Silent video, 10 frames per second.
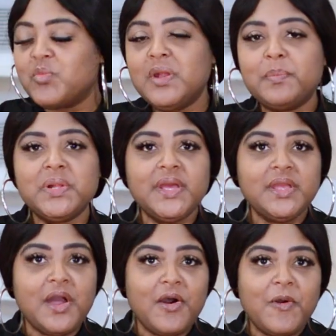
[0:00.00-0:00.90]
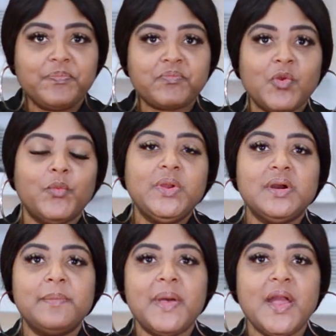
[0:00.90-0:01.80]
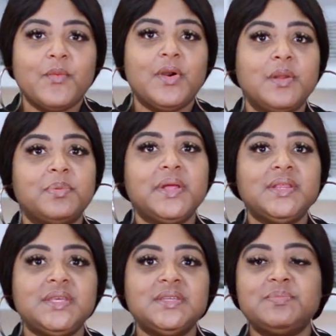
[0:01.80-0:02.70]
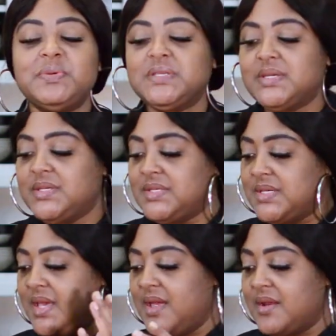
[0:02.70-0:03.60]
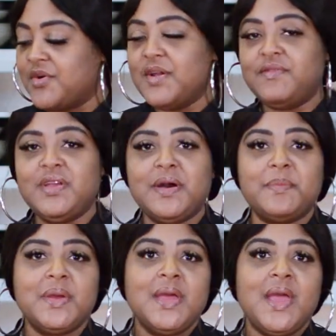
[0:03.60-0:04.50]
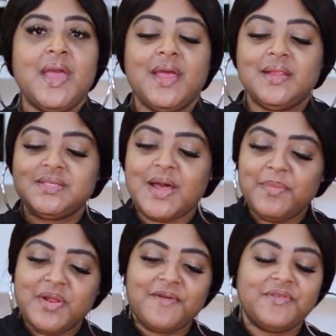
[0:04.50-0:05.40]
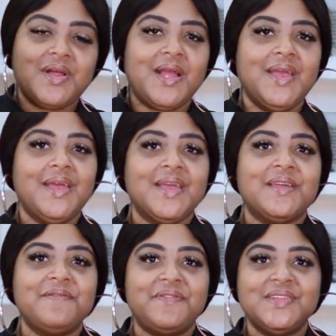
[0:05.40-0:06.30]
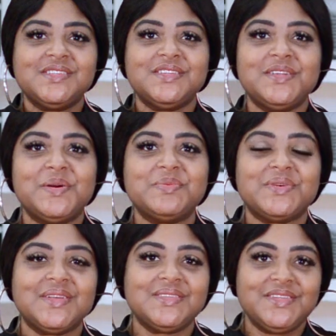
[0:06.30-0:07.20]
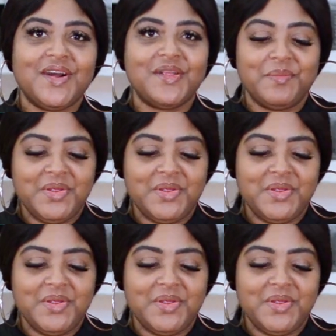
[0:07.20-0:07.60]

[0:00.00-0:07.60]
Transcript: gonna get a plate, y'all. When we come back, we're gonna plate these biscuits and gravy up and top it off with our egg and finish it up. So I'll see y'all in a